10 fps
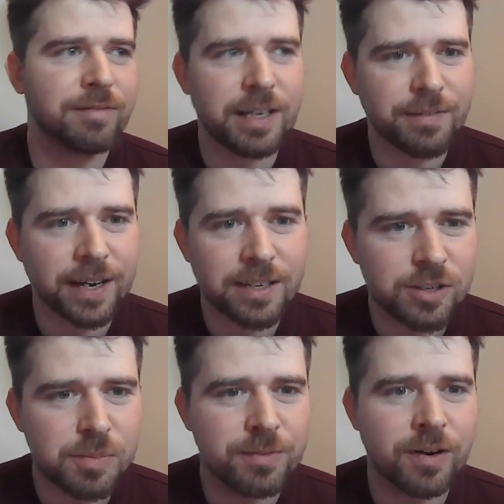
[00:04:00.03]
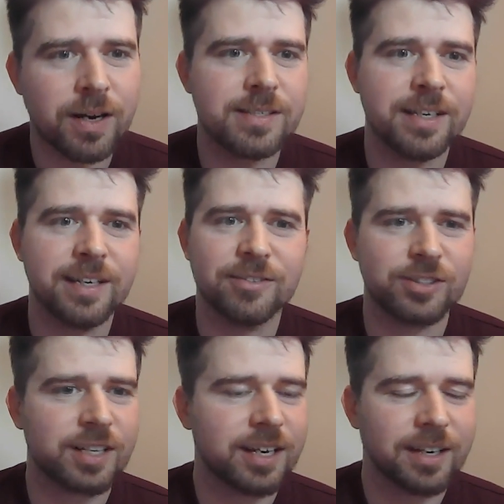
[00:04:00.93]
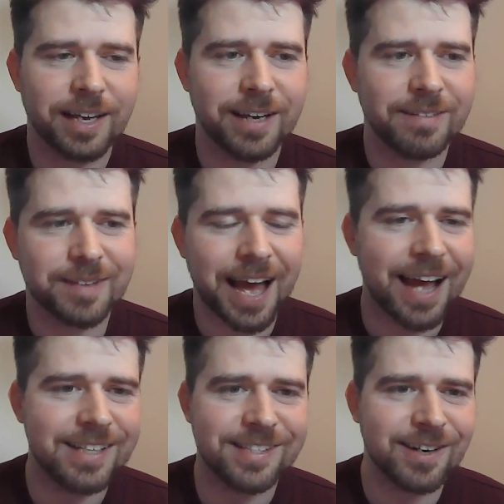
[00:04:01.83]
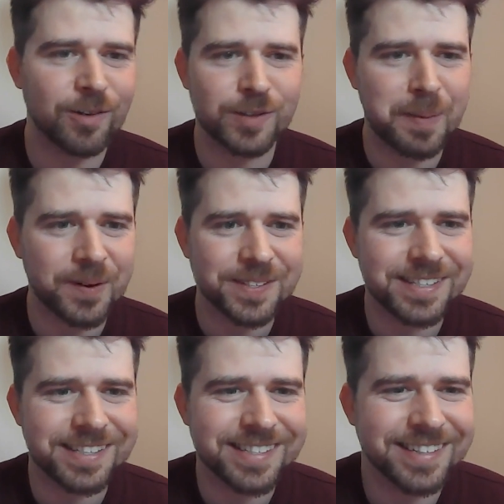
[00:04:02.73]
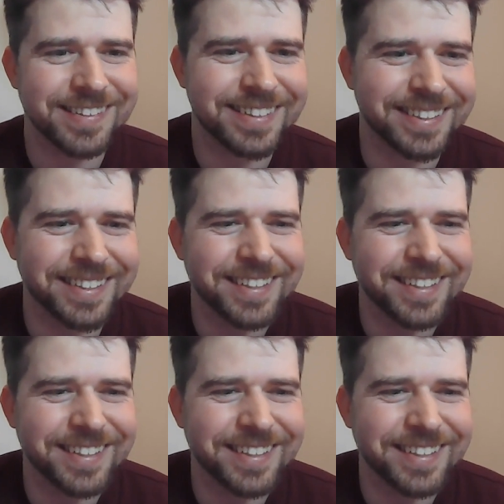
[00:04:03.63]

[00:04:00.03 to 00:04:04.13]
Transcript: and like VFX supervising, just yeah, hands in loads of pots. So